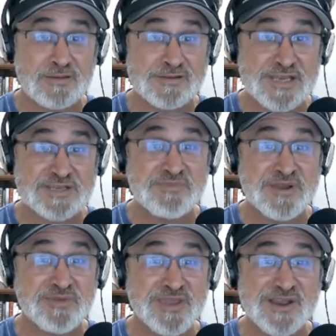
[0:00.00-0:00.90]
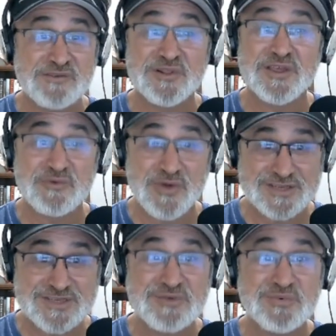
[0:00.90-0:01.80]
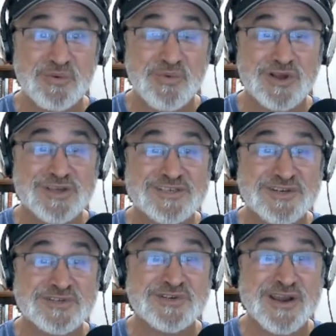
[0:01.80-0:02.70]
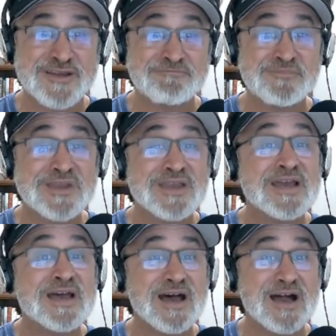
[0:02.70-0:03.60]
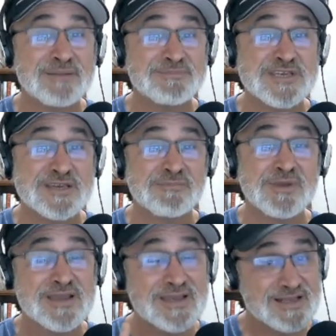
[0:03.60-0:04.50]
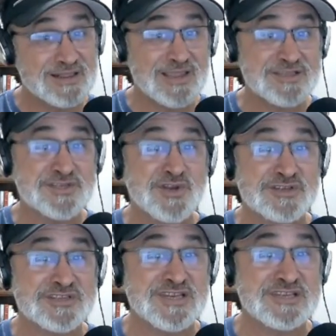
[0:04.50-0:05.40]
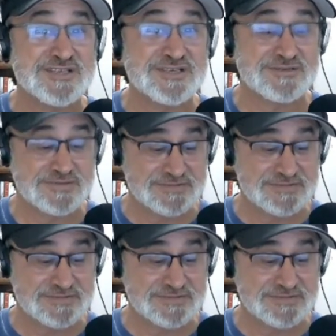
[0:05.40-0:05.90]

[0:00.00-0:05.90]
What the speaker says: and the Saints better be careful, otherwise they will walk into a trap. I'm Tim. Let's talk Saints.